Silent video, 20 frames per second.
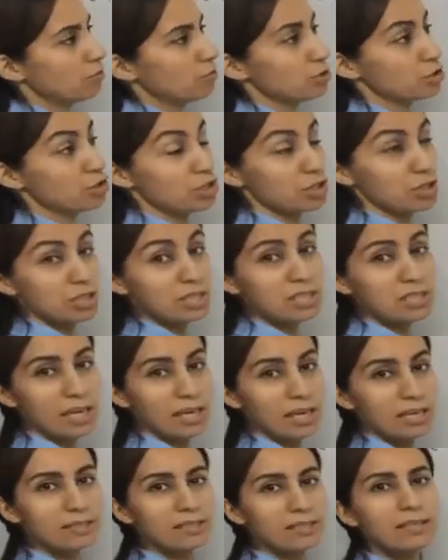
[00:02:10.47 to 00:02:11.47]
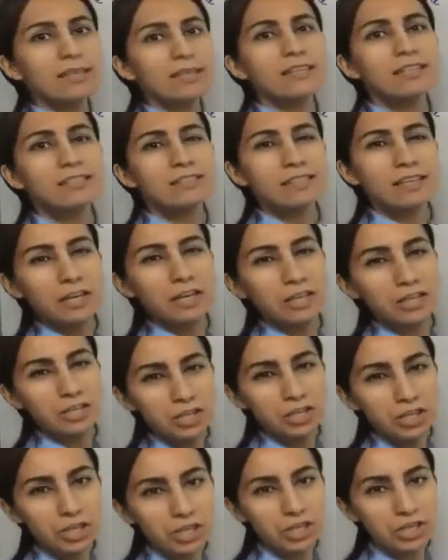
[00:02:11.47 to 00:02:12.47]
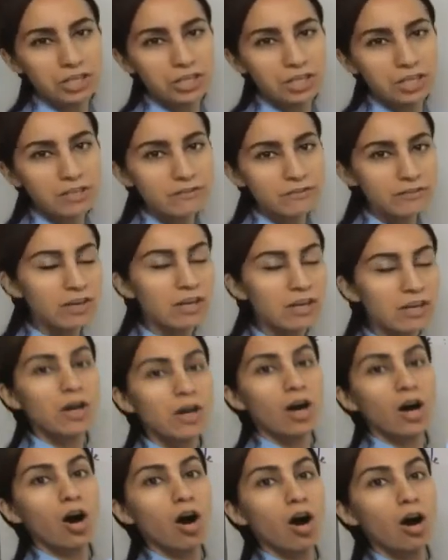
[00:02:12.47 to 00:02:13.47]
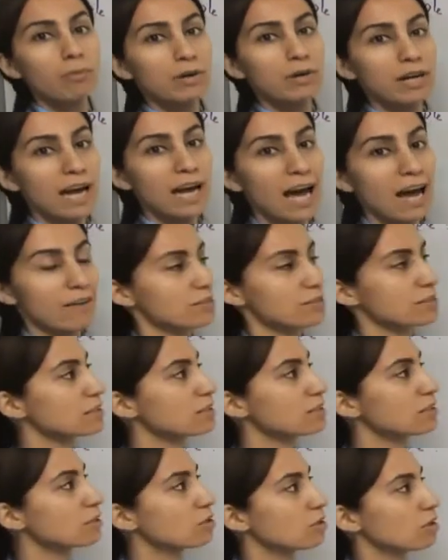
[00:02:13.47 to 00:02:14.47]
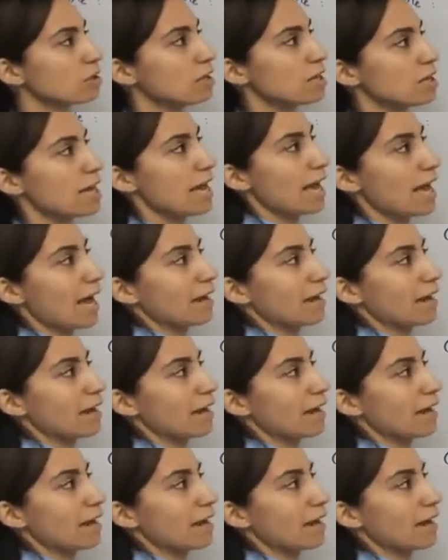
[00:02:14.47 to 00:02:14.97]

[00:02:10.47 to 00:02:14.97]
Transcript: which in this case is a curve upper half circle.